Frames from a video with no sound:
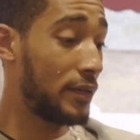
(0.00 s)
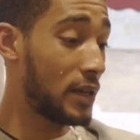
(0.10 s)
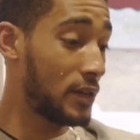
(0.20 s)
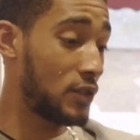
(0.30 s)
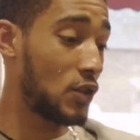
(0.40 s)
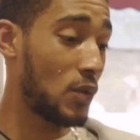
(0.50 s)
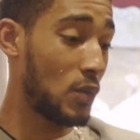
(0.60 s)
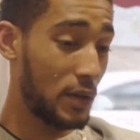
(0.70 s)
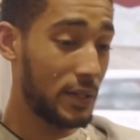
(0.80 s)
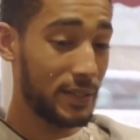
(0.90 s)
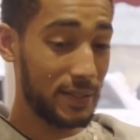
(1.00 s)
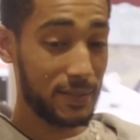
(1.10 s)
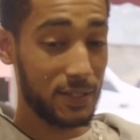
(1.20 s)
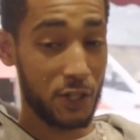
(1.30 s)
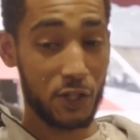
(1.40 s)
done so
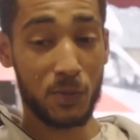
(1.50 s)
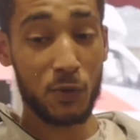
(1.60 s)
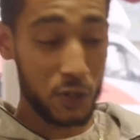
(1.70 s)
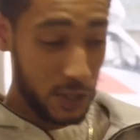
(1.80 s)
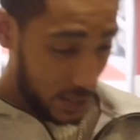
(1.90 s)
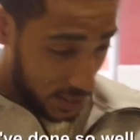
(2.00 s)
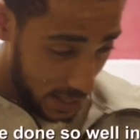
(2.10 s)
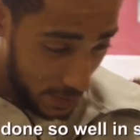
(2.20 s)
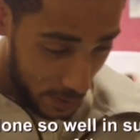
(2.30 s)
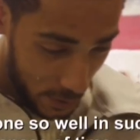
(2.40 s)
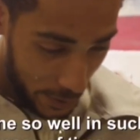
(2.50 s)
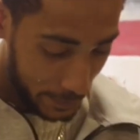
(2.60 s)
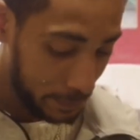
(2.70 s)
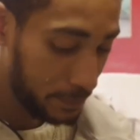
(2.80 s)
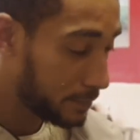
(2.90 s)
long, yeah, I mean
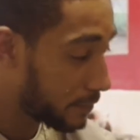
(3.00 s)
we got